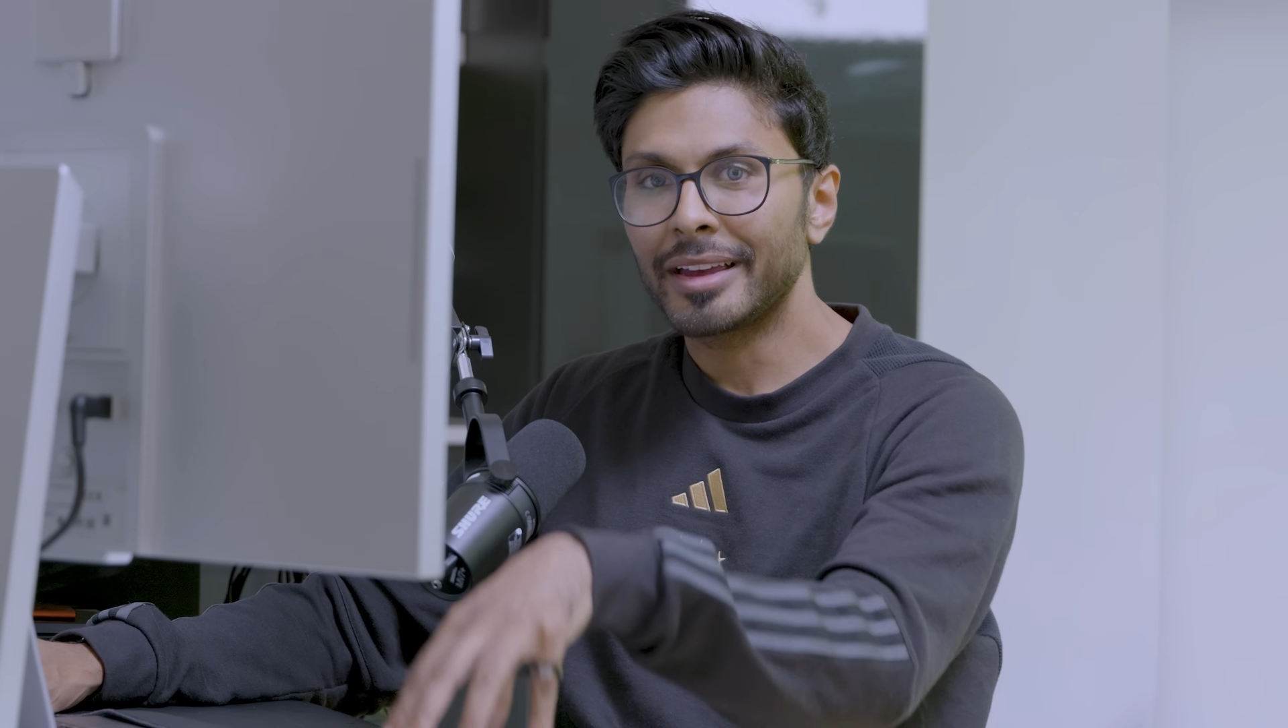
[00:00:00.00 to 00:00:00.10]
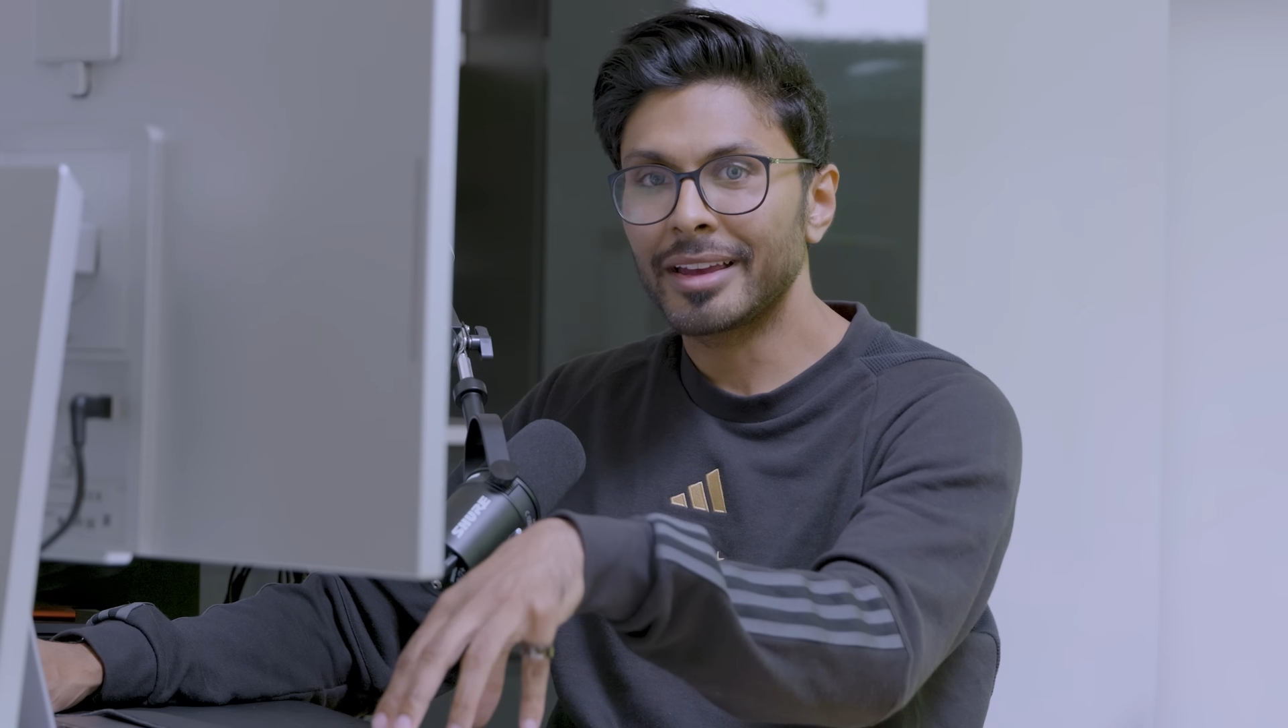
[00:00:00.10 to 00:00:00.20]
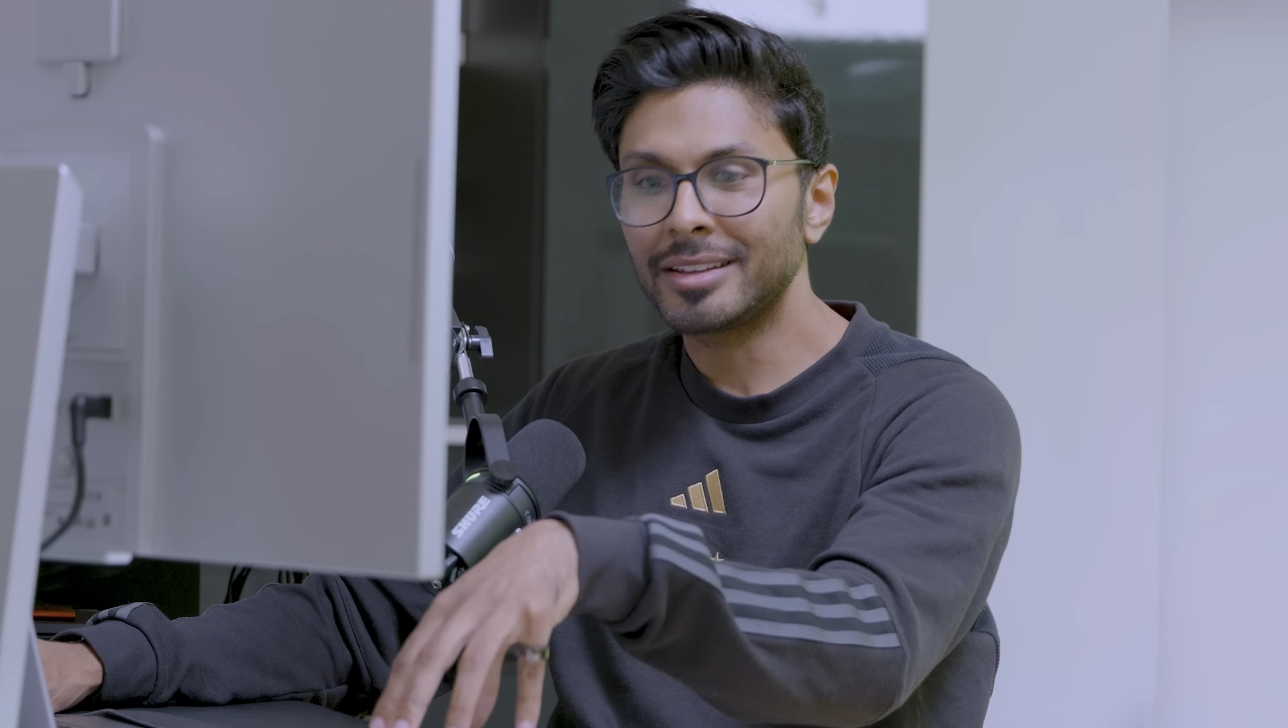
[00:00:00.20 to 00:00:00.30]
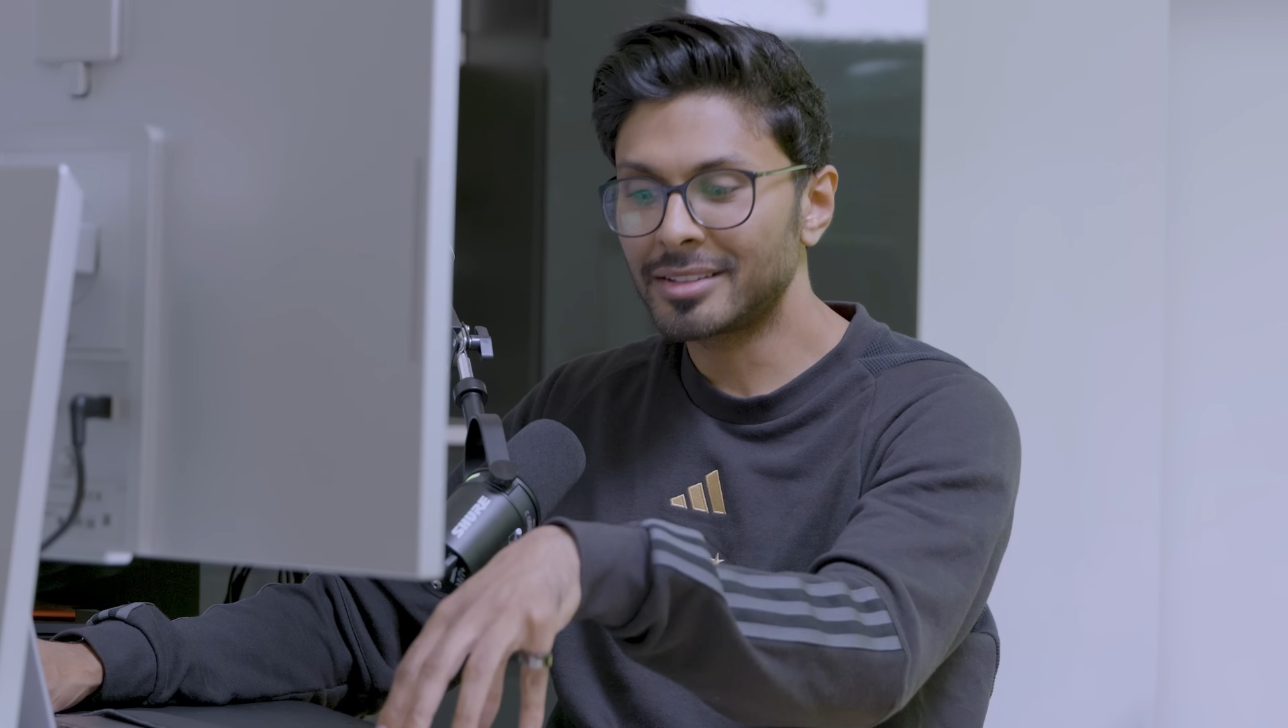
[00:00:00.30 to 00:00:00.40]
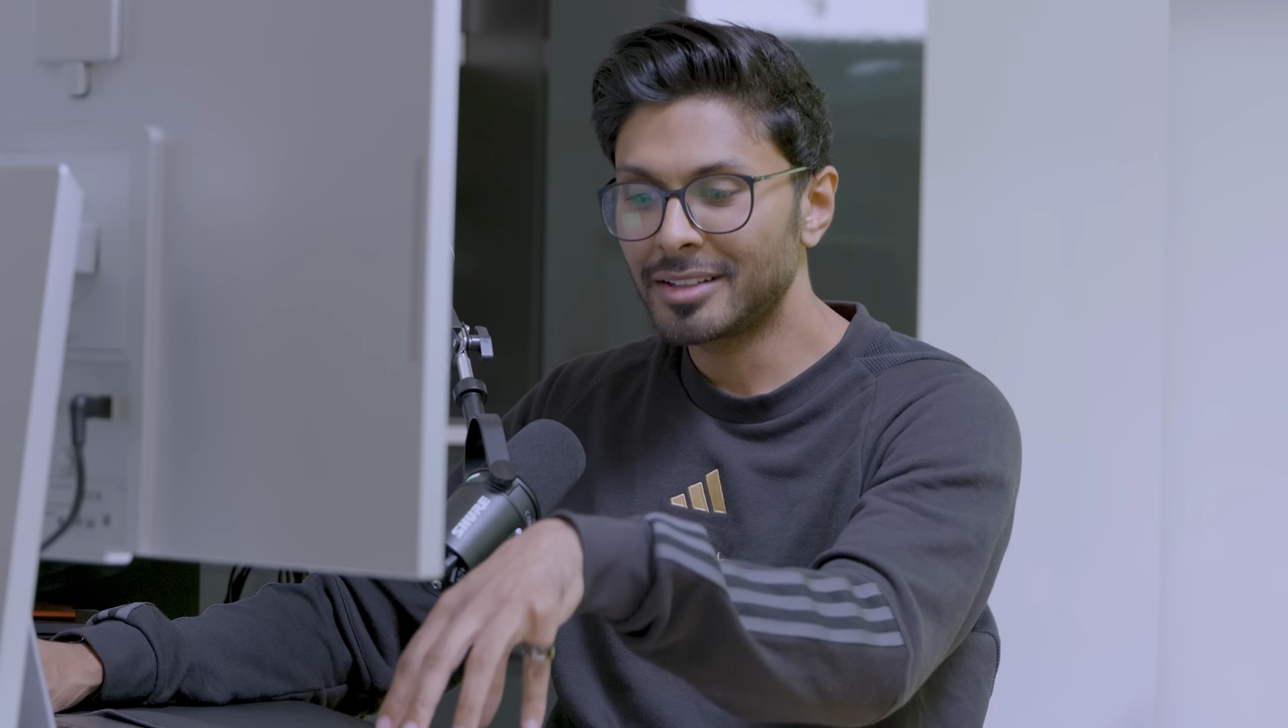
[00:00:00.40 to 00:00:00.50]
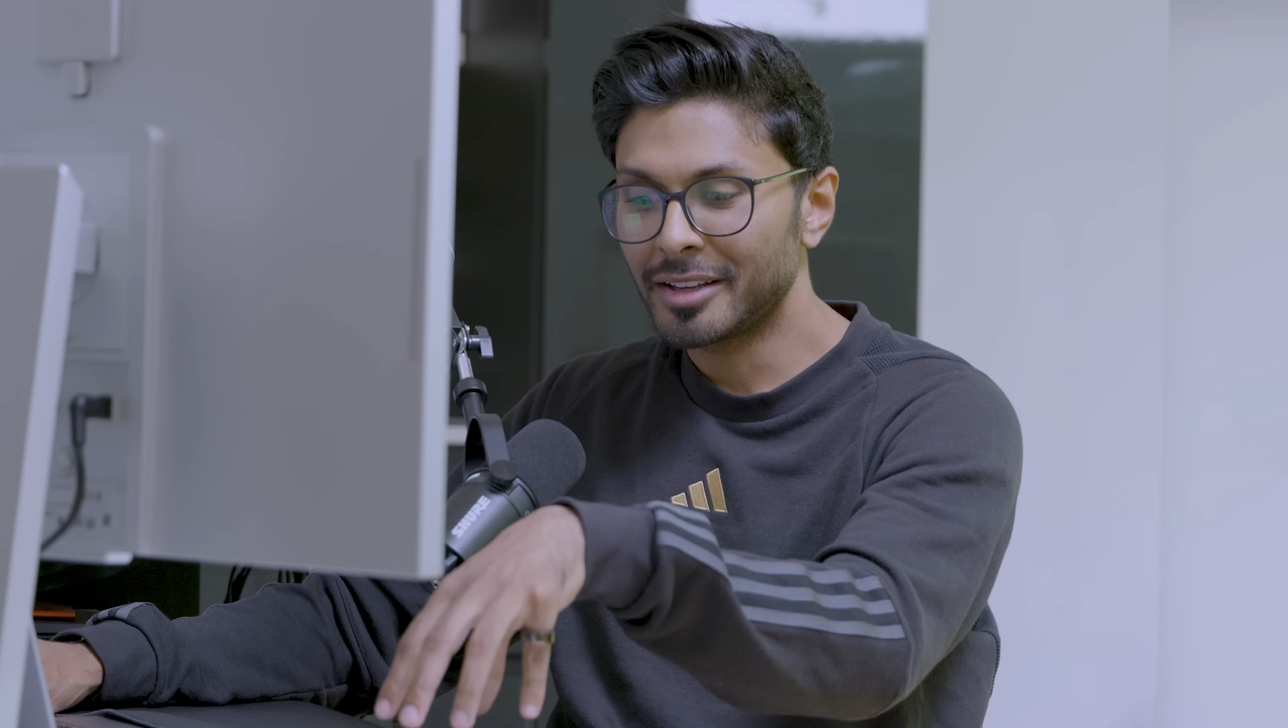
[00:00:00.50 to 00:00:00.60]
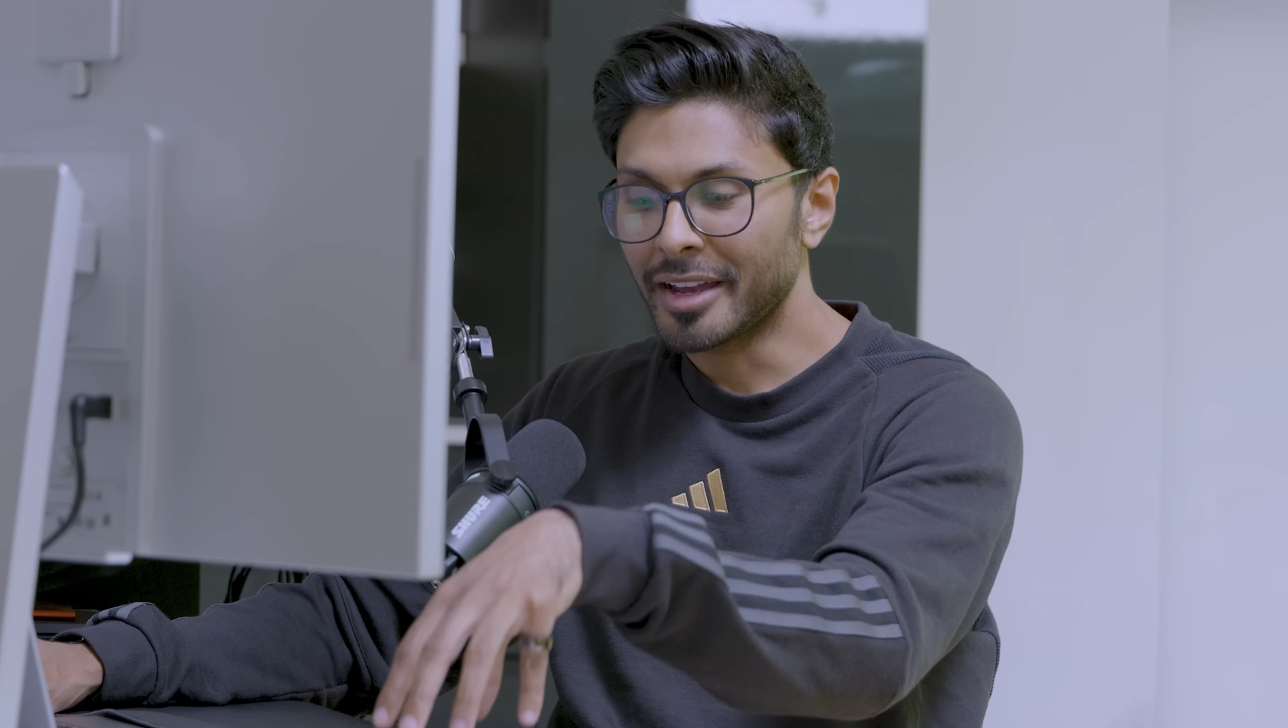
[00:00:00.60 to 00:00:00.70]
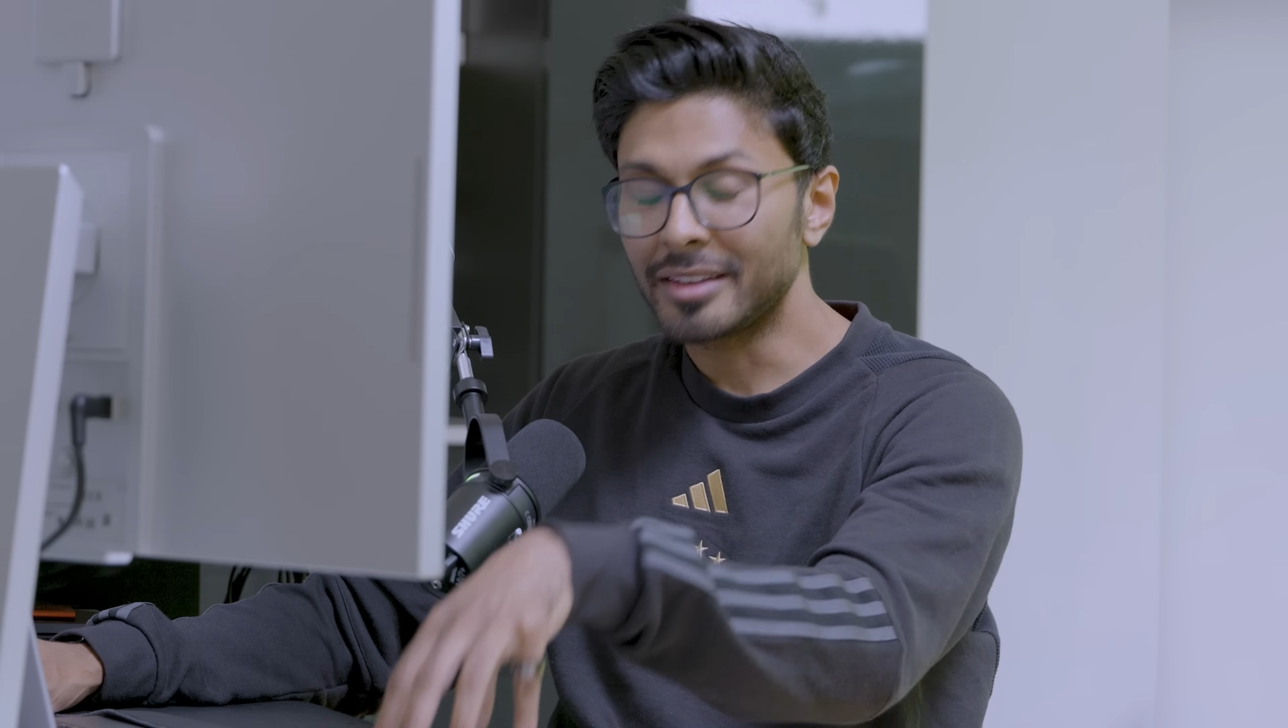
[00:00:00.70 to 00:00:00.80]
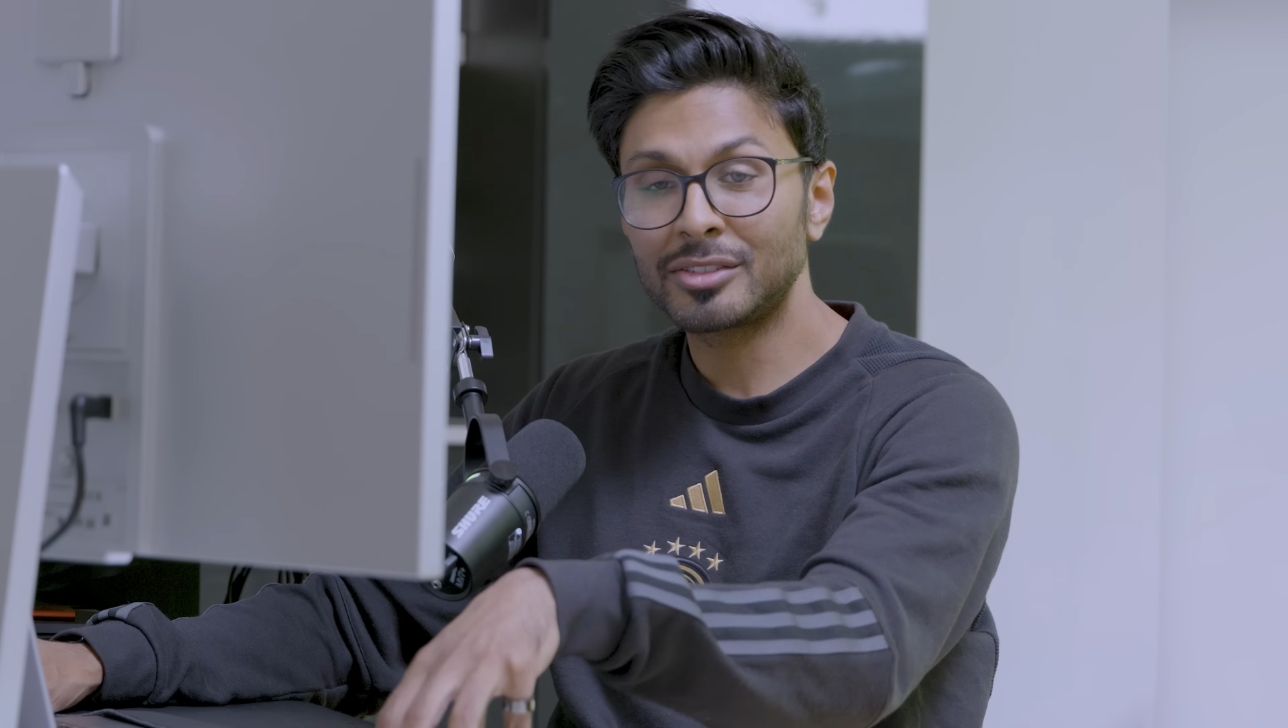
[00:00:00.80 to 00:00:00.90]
is a